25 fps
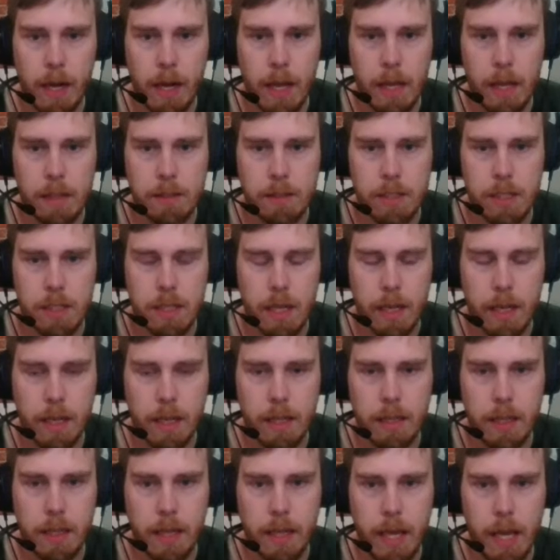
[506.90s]
just like
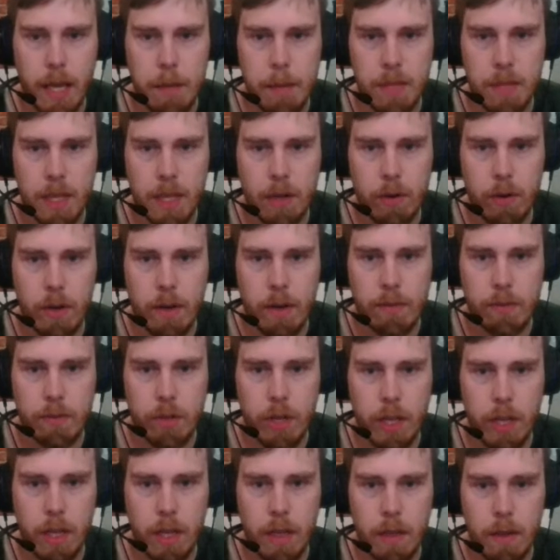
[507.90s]
in the game, take on
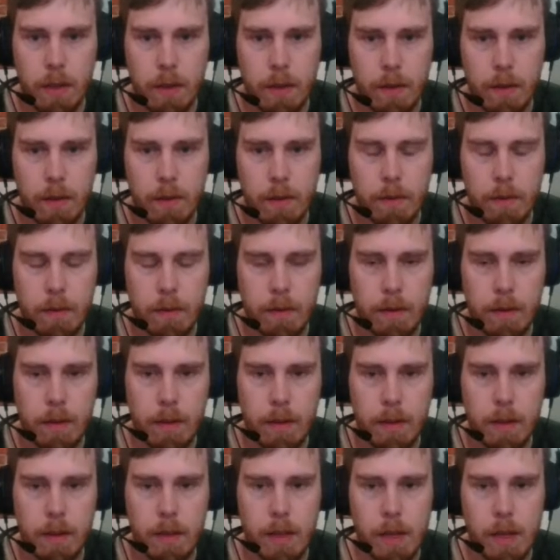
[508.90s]
f3
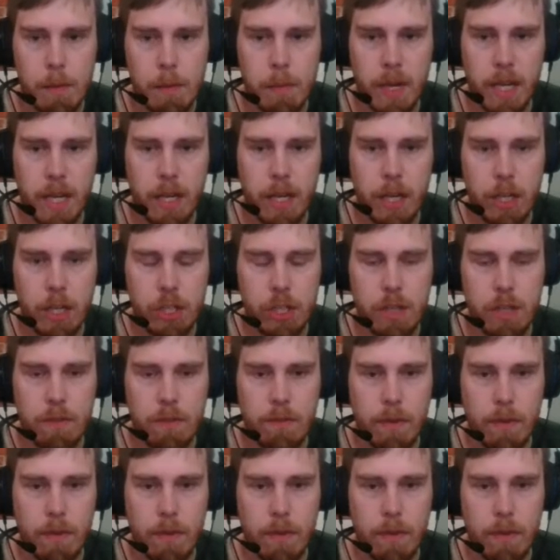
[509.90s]
and play knight g5.